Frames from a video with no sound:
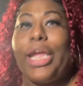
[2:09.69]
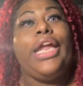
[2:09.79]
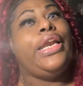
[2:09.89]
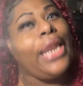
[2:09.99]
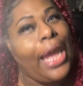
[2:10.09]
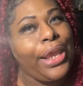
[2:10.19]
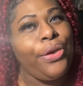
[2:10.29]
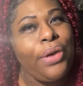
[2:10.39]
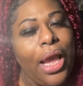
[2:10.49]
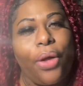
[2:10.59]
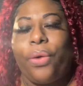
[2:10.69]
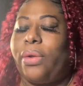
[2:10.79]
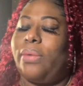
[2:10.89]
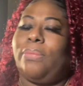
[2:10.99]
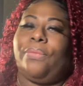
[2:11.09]
Now you know,
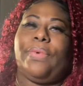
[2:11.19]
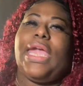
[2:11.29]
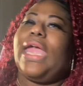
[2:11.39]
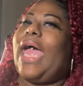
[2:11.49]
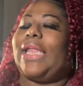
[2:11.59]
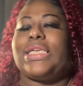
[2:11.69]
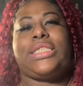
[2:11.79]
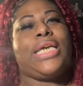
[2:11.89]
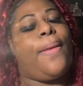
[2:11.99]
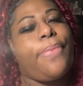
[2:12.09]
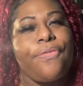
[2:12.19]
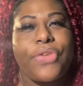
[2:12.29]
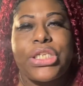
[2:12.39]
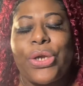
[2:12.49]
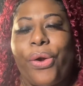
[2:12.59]
we got the jumping for
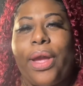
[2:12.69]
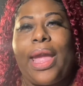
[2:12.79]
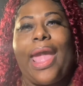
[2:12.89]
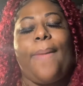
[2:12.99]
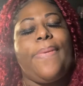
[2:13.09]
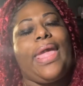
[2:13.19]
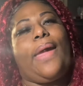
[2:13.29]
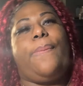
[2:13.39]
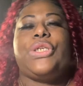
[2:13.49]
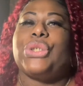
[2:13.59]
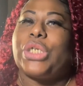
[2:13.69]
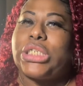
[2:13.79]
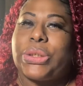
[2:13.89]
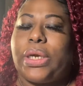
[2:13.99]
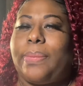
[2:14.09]
joy, happy
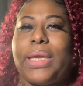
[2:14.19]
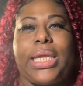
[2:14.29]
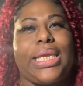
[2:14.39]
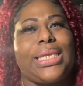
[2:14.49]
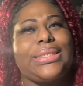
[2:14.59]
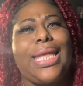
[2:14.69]
joy, because